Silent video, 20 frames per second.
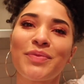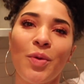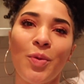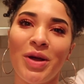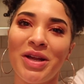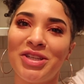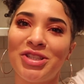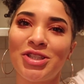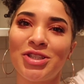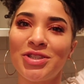
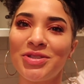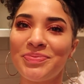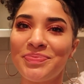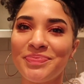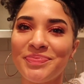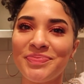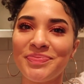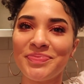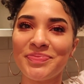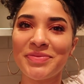which
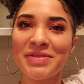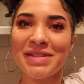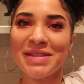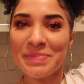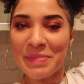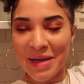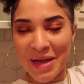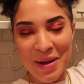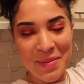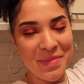has
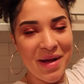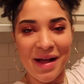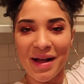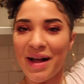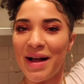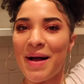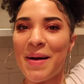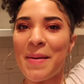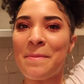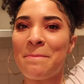become
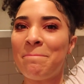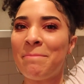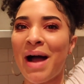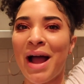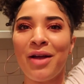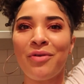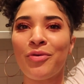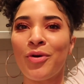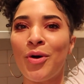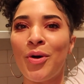
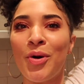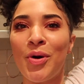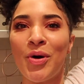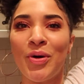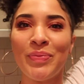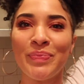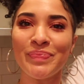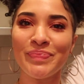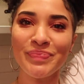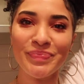my role